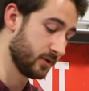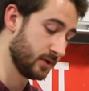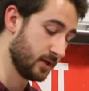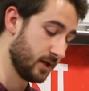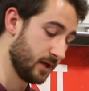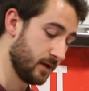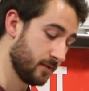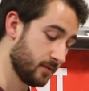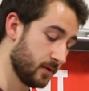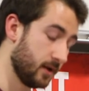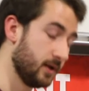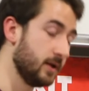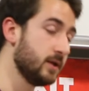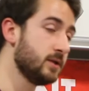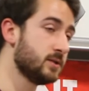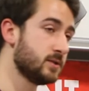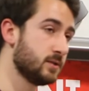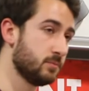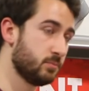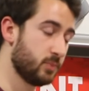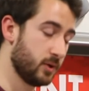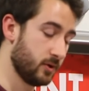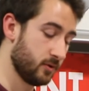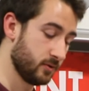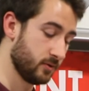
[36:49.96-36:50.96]
year, at least
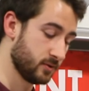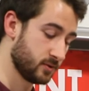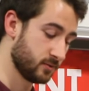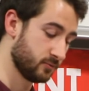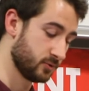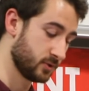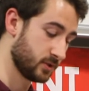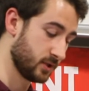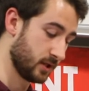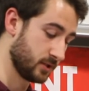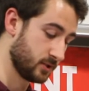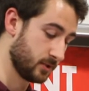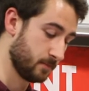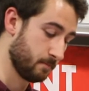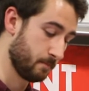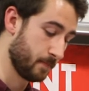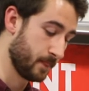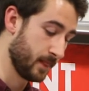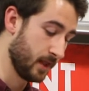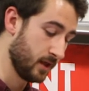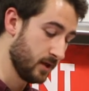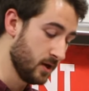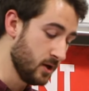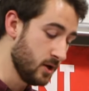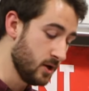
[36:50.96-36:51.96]
in periods of recession.
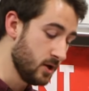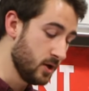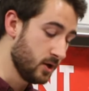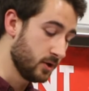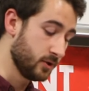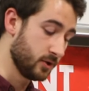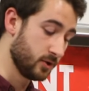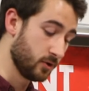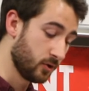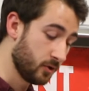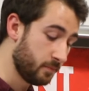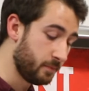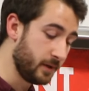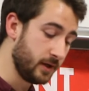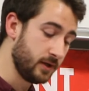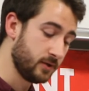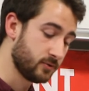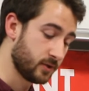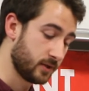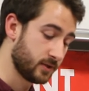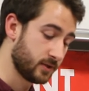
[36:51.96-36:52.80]
The European